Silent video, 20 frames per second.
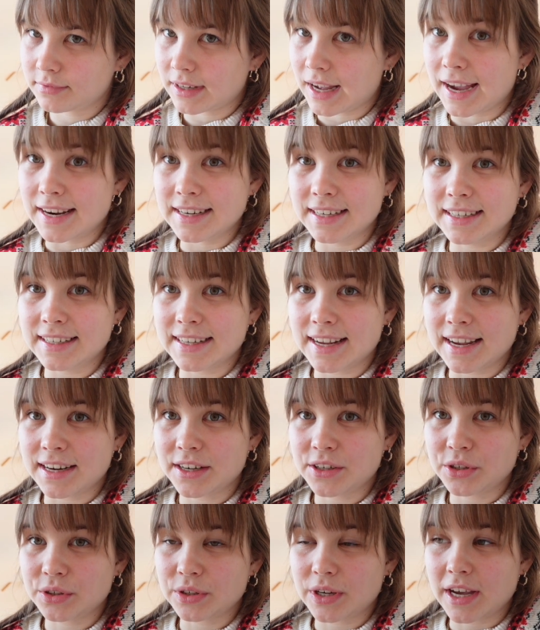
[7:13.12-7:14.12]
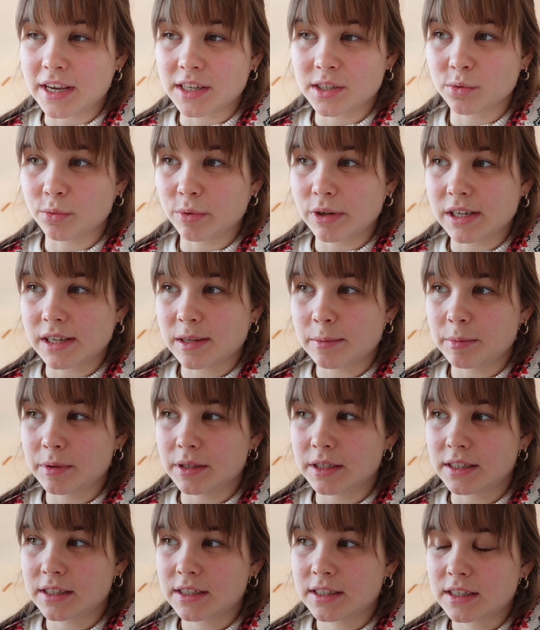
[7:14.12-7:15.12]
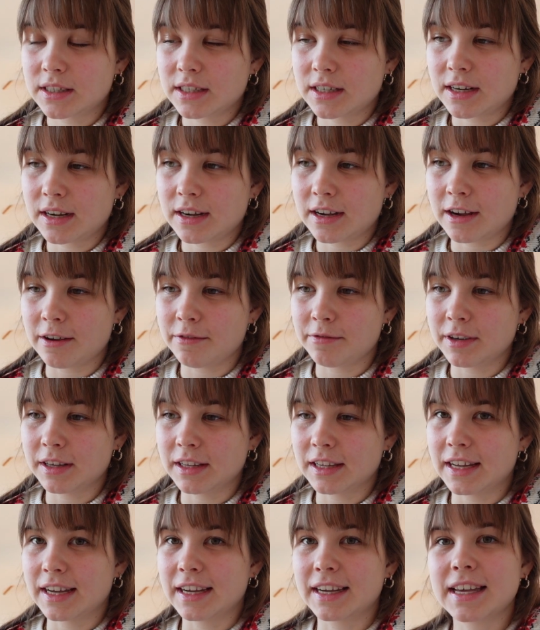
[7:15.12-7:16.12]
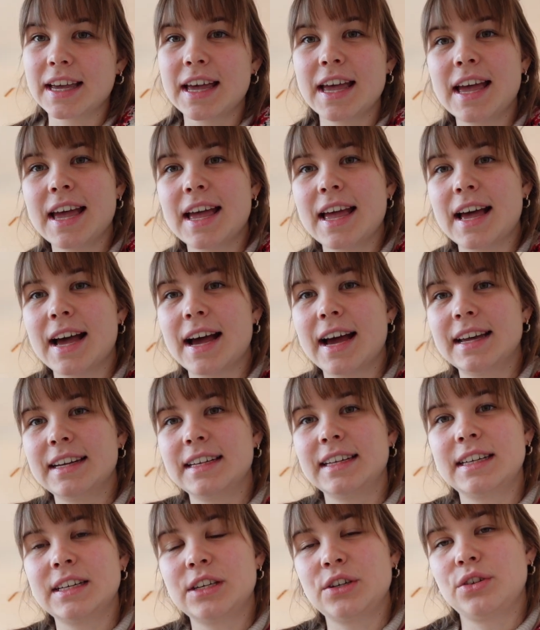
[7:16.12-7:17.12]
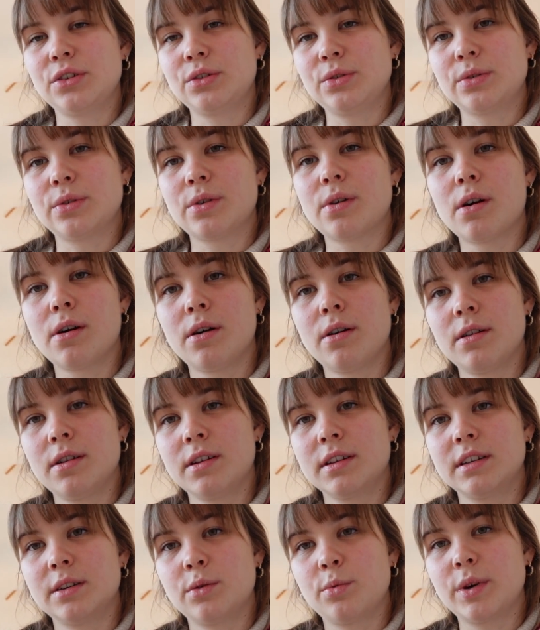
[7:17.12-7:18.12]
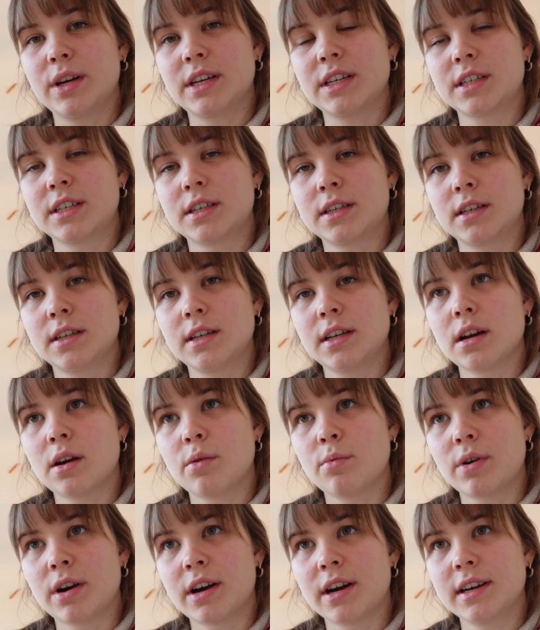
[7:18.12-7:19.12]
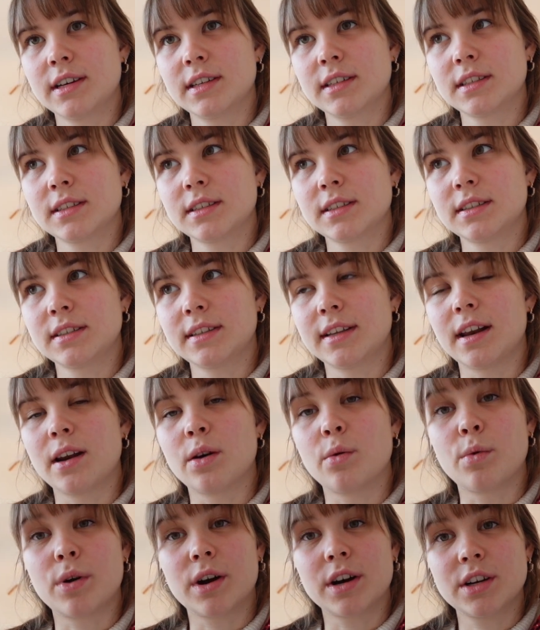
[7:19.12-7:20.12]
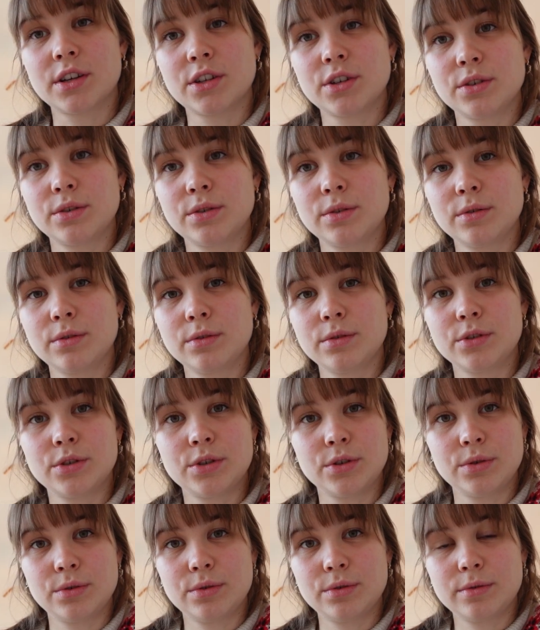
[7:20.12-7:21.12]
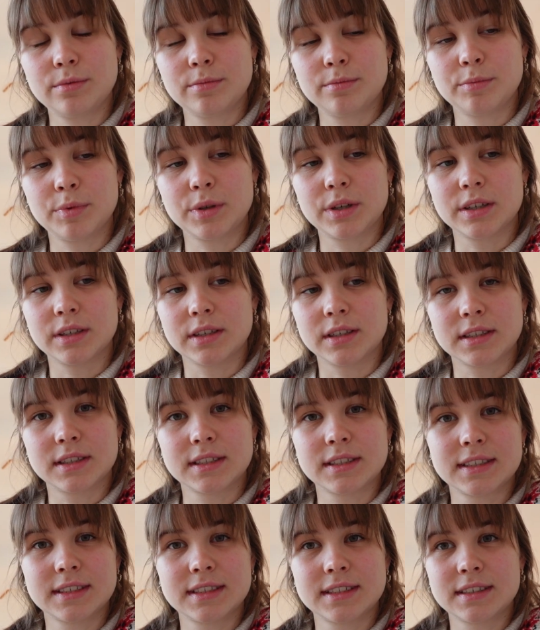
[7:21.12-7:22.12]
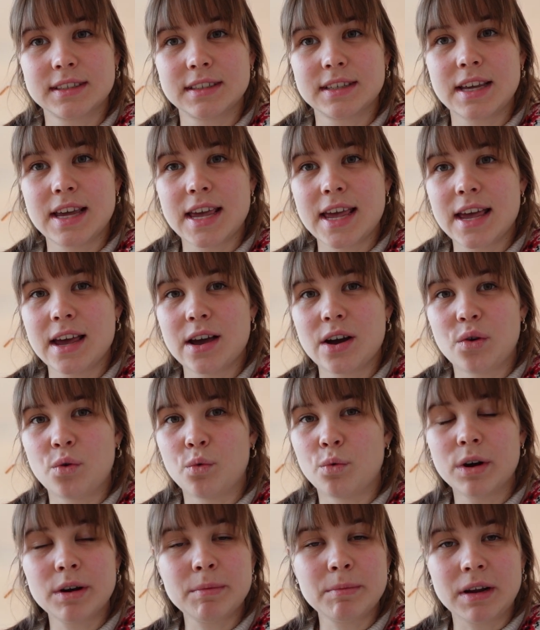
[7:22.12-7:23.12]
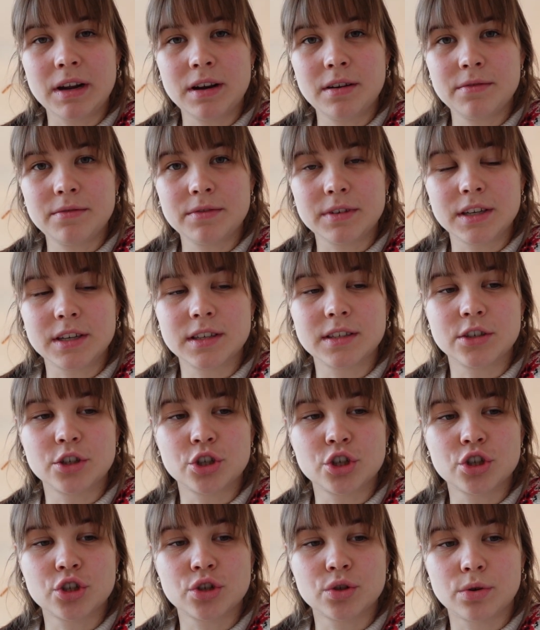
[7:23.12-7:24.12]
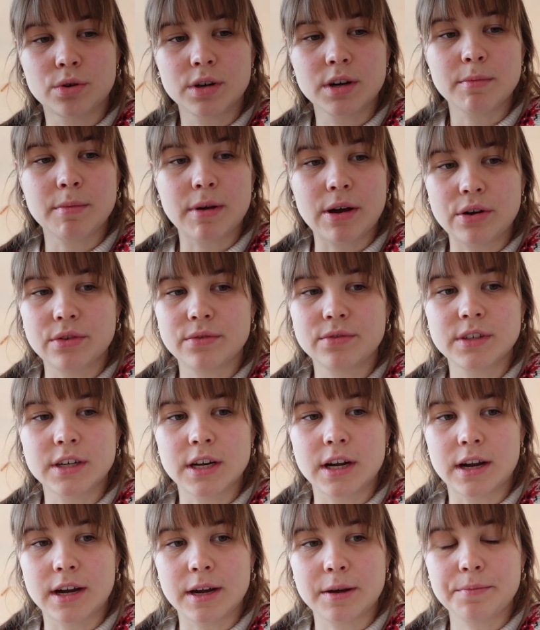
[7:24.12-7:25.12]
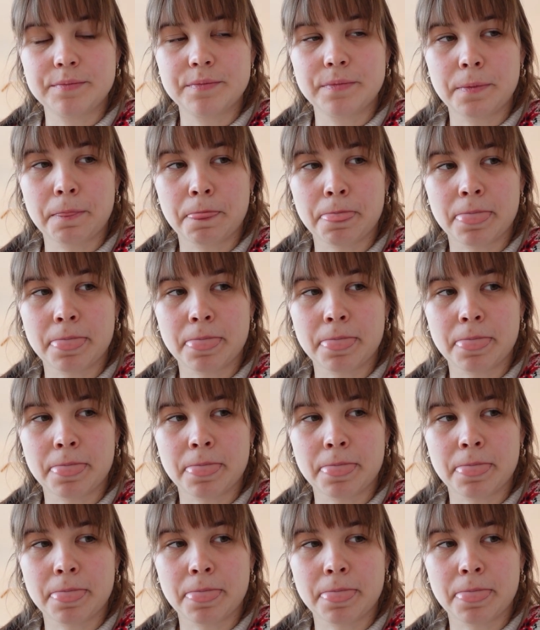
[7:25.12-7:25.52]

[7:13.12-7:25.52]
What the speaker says: I did that as well, but I feel like I didn't do all the winter DIYs that I wanted to do, because 1 month is a short amount of time